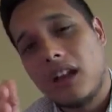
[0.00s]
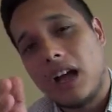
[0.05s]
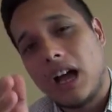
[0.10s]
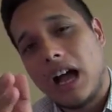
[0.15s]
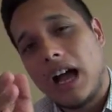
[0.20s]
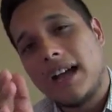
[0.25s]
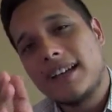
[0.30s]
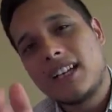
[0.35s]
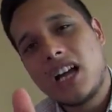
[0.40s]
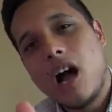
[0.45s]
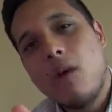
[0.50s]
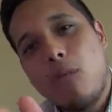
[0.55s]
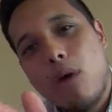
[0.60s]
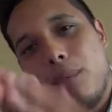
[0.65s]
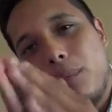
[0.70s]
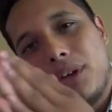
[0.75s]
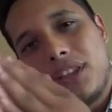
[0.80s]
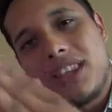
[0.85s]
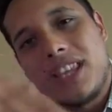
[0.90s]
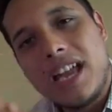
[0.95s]
I come up
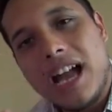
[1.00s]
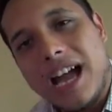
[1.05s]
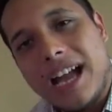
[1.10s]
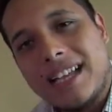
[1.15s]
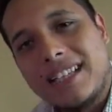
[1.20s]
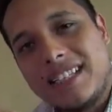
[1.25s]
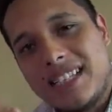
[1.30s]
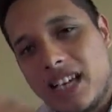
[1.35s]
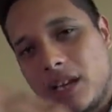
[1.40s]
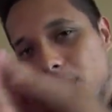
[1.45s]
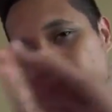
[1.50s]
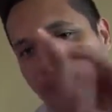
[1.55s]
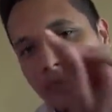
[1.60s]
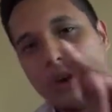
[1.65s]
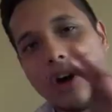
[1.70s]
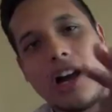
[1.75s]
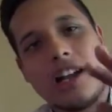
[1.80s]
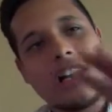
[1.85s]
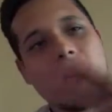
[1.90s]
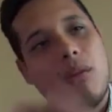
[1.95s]
with the idea before
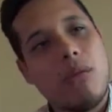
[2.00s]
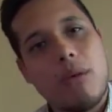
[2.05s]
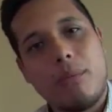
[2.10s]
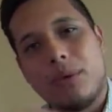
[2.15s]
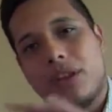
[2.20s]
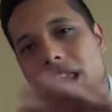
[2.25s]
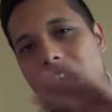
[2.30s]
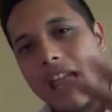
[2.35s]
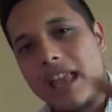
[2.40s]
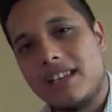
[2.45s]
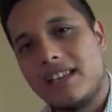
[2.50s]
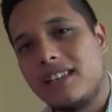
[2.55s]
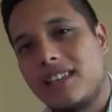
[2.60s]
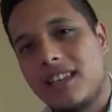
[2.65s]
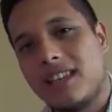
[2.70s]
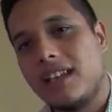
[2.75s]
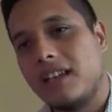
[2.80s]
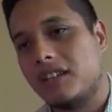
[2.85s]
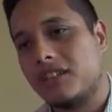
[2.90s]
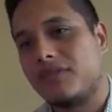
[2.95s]
I come up with
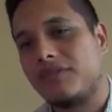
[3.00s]
anything else.